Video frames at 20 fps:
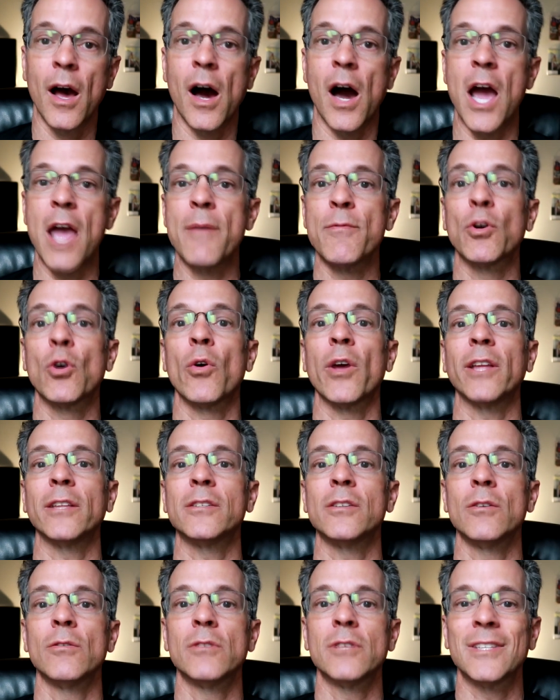I am going
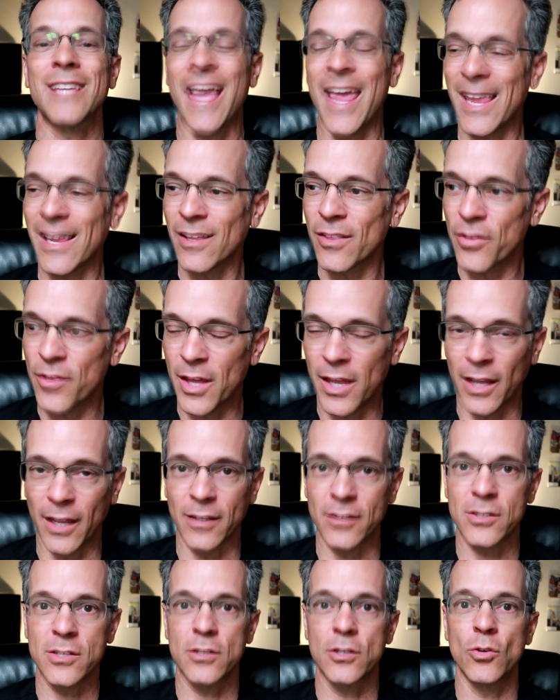to take
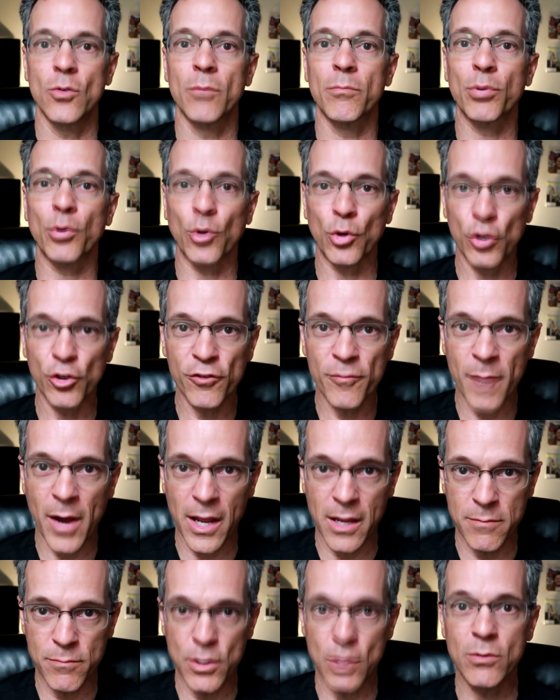things to improve
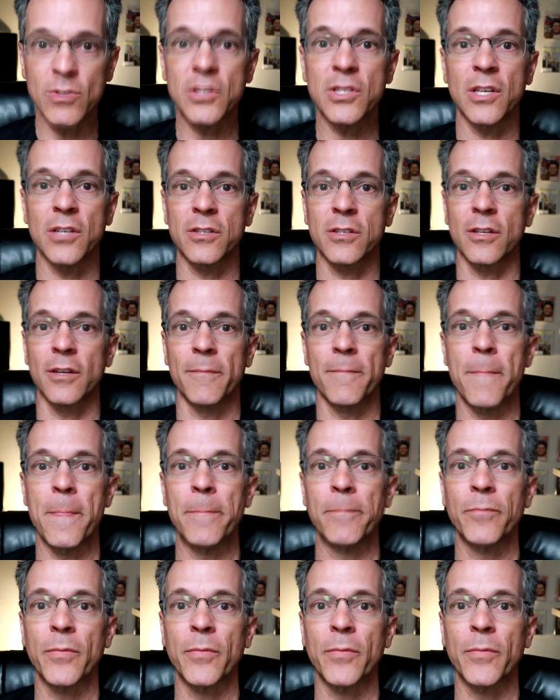my immune system,